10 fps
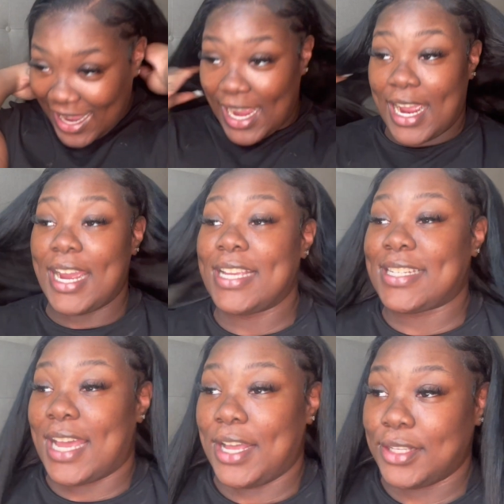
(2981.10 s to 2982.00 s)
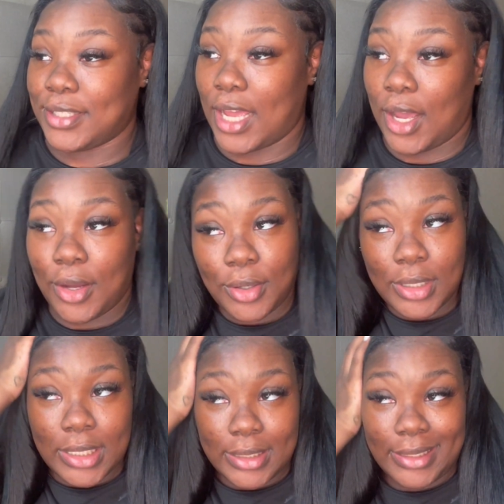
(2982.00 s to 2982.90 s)
Alright, y'all.
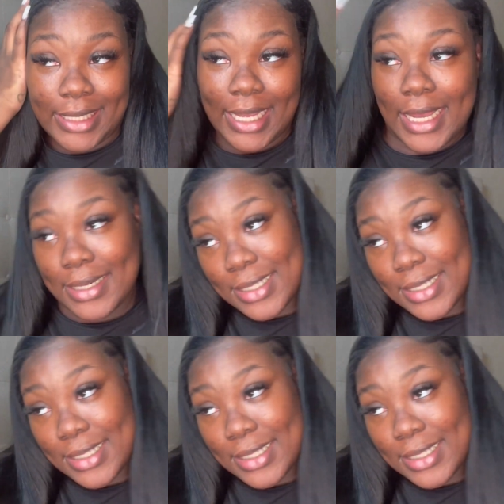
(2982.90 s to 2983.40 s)
So, yeah,